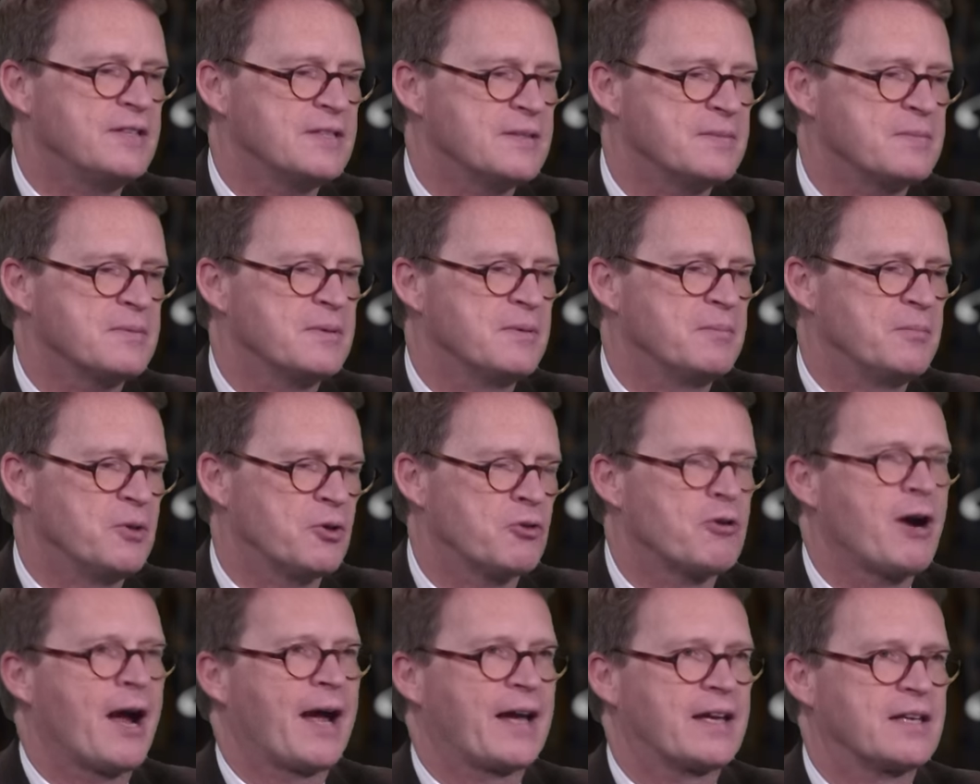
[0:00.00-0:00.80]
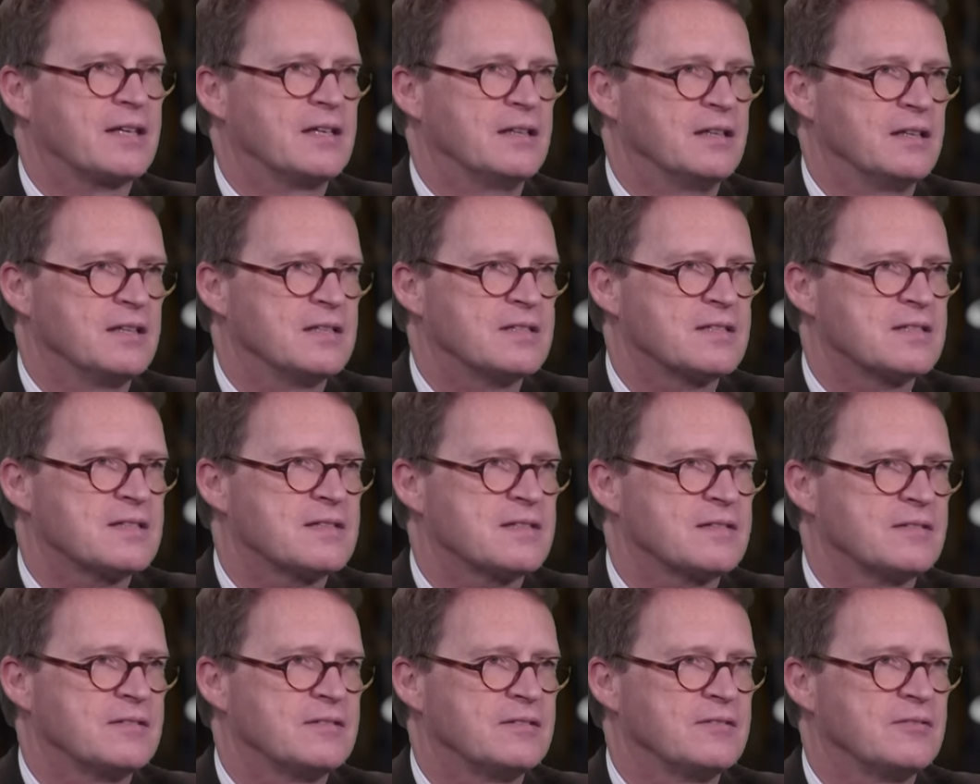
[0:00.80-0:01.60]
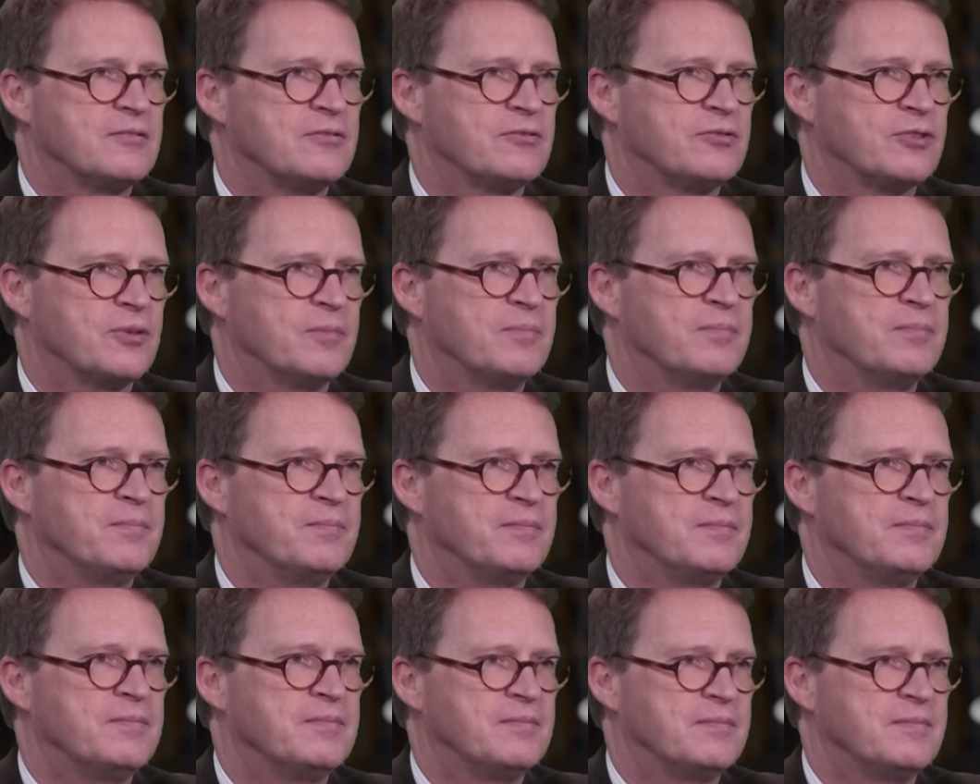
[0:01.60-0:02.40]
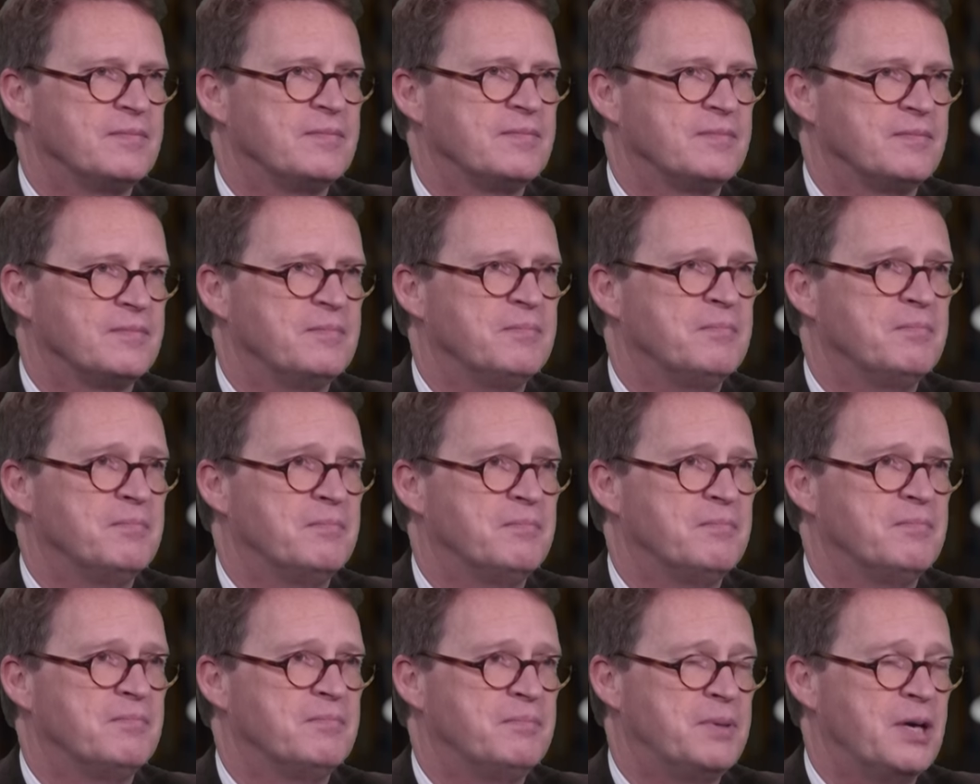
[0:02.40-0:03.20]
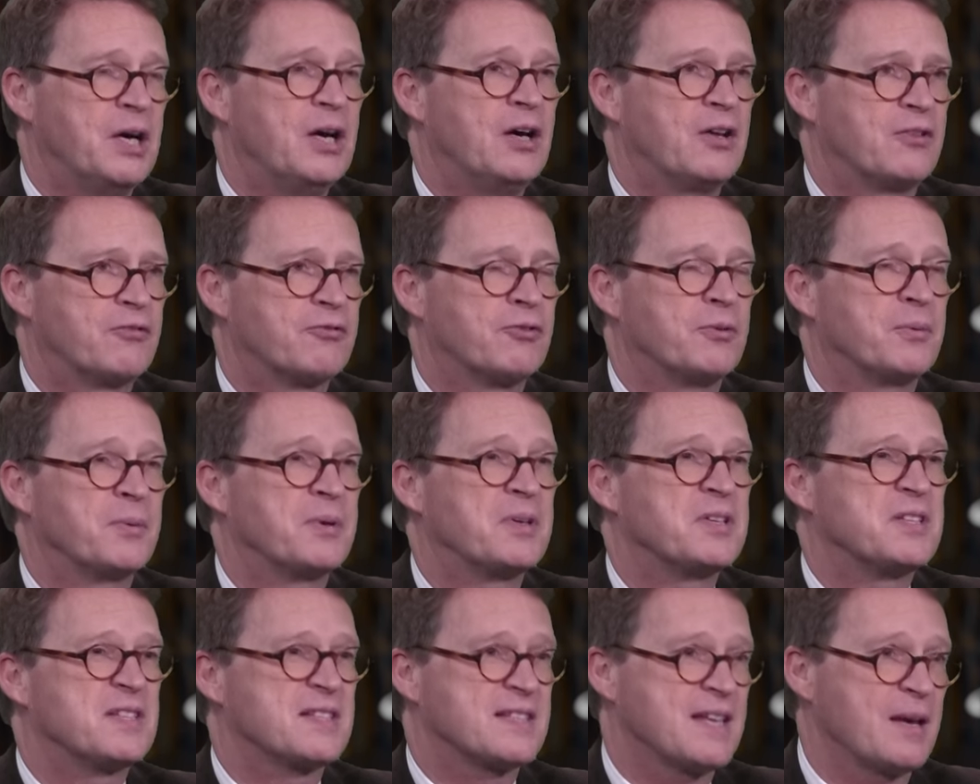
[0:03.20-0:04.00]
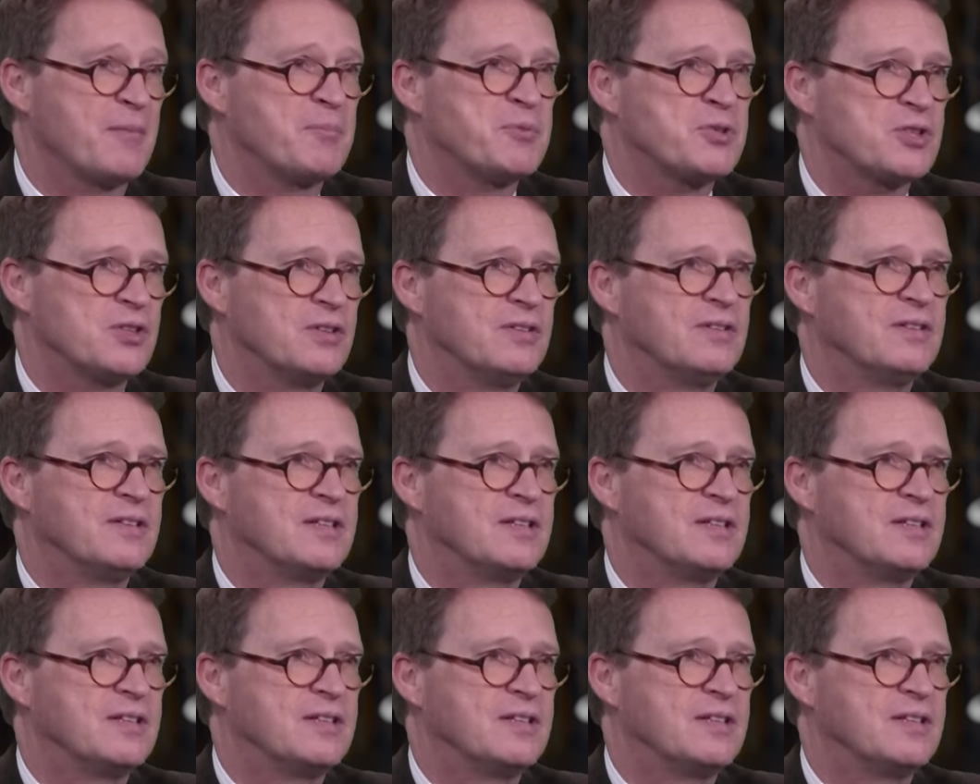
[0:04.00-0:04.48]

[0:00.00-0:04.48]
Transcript: is miraculous. Yes. From Yes. birth, from conception,